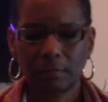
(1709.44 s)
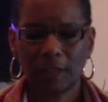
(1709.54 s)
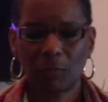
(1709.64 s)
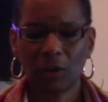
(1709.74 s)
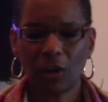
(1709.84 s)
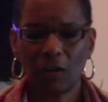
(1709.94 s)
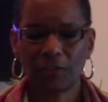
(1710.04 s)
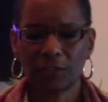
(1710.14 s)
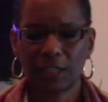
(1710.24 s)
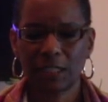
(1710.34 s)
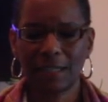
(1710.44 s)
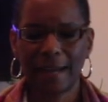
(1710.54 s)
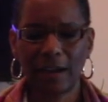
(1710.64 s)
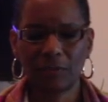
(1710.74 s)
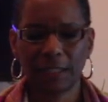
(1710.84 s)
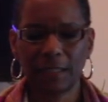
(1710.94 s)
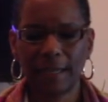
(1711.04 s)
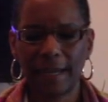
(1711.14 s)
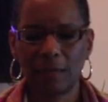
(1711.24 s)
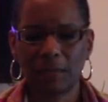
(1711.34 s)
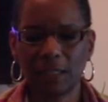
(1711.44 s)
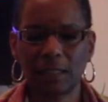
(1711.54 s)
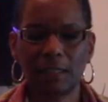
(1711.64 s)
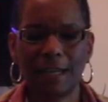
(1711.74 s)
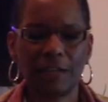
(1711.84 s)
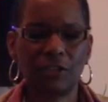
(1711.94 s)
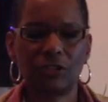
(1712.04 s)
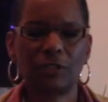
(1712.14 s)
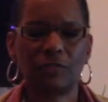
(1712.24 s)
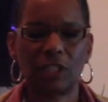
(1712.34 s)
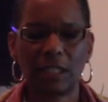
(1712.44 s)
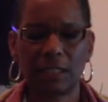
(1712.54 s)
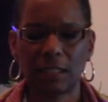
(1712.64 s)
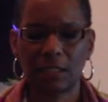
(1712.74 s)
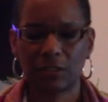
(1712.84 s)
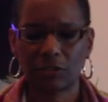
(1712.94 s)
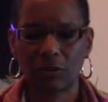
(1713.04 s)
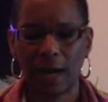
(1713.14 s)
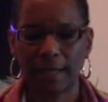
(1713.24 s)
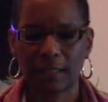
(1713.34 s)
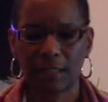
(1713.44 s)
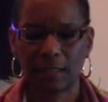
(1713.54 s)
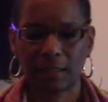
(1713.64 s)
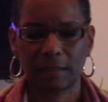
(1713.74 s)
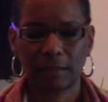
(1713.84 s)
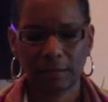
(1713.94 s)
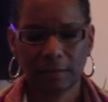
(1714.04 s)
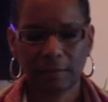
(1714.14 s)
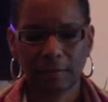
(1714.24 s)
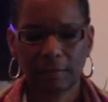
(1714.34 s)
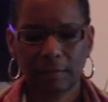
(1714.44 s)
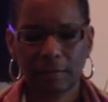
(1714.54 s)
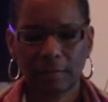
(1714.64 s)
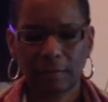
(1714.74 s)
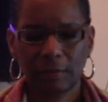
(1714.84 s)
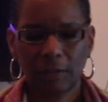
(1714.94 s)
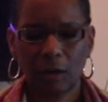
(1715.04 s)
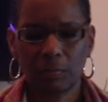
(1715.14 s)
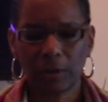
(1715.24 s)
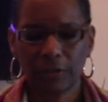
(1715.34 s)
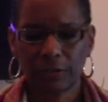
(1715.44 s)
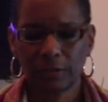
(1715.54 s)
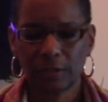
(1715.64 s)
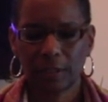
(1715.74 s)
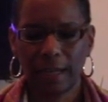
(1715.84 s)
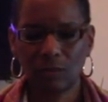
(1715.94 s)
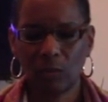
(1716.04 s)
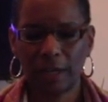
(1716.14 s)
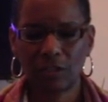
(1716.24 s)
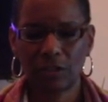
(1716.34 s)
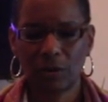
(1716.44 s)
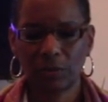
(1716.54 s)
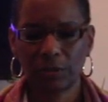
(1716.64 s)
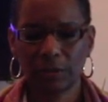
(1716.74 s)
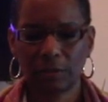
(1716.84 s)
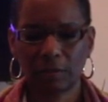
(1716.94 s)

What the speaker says: And we offer this now in the name and in the nature of Jesus the Christ, our brother and Wayshower.